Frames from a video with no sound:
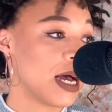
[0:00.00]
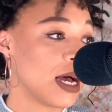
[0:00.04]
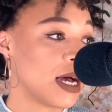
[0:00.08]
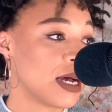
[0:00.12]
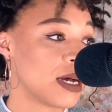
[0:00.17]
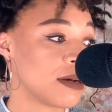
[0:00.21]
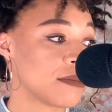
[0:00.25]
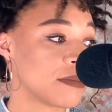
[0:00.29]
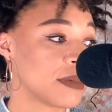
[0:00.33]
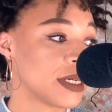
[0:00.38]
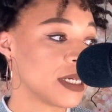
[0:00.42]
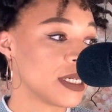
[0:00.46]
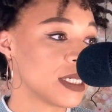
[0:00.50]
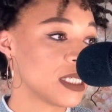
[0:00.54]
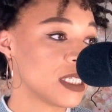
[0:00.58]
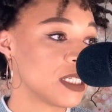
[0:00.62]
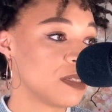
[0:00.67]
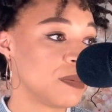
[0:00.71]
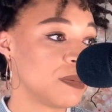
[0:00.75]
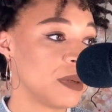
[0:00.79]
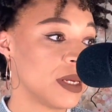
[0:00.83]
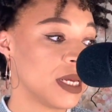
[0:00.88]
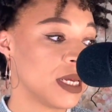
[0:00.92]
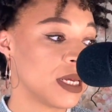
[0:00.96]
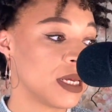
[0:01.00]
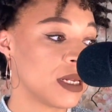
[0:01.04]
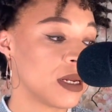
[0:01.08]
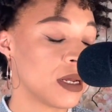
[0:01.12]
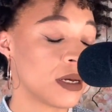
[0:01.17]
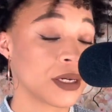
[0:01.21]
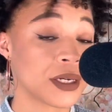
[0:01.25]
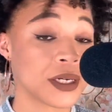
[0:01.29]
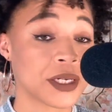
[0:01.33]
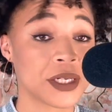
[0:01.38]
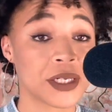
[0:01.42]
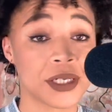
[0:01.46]
It's
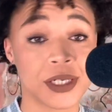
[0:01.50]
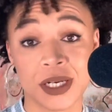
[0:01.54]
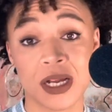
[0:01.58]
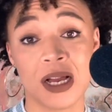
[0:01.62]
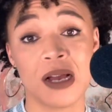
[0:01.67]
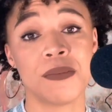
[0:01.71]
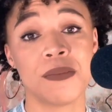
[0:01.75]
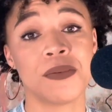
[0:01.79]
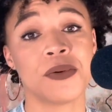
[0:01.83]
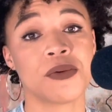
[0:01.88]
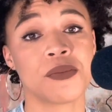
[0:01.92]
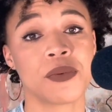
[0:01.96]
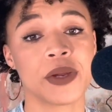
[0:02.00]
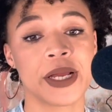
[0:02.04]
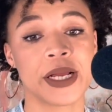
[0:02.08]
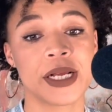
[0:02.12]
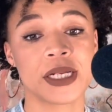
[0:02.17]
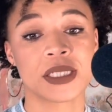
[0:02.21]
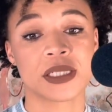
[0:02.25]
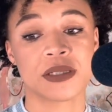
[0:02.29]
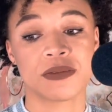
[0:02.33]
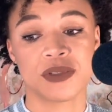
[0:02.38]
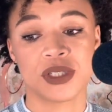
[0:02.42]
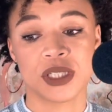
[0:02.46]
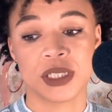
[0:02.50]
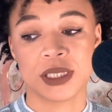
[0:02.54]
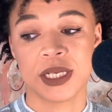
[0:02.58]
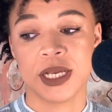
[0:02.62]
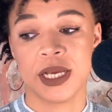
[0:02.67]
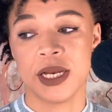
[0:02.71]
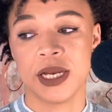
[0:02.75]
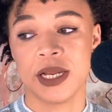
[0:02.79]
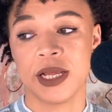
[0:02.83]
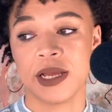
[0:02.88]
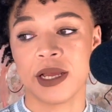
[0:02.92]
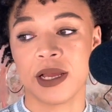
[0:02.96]
been a good couple weeks of
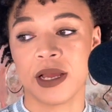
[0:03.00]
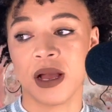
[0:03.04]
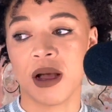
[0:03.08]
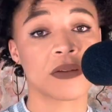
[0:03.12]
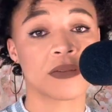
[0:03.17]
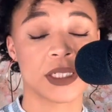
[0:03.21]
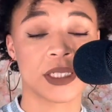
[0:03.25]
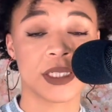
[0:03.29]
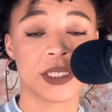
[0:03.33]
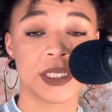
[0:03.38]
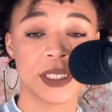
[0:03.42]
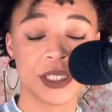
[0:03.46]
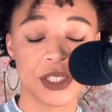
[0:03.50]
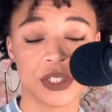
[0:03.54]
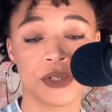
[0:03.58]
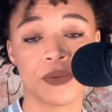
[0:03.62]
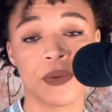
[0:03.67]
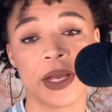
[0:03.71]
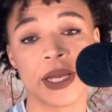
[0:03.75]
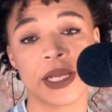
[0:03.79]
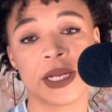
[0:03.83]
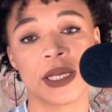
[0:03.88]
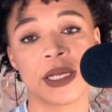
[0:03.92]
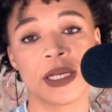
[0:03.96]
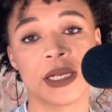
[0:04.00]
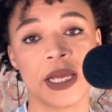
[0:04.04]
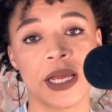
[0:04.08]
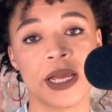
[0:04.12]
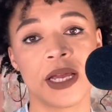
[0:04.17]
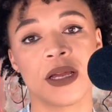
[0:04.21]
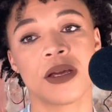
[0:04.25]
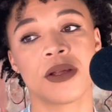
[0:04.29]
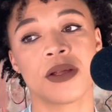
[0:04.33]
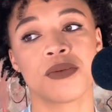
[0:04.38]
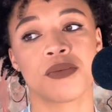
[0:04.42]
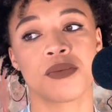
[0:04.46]
just getting all of this situated
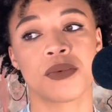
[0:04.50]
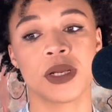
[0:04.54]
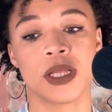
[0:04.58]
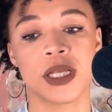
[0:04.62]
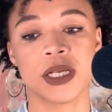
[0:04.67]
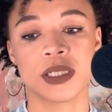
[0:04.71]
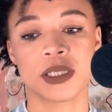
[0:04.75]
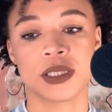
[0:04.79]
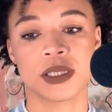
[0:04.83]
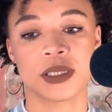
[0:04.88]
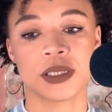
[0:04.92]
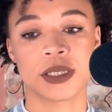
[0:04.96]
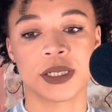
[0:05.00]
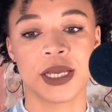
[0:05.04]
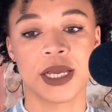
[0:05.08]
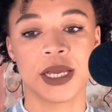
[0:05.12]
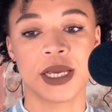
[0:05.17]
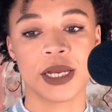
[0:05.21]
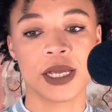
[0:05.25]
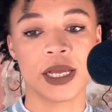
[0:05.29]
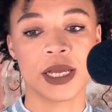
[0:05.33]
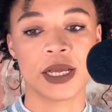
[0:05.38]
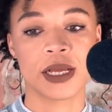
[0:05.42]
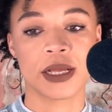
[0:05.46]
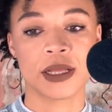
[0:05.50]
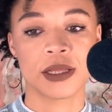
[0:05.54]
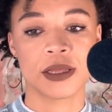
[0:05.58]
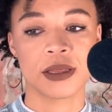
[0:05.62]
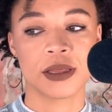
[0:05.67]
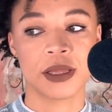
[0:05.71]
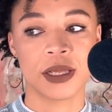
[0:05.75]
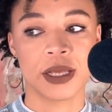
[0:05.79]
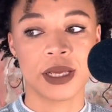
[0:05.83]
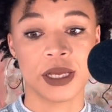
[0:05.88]
and really just getting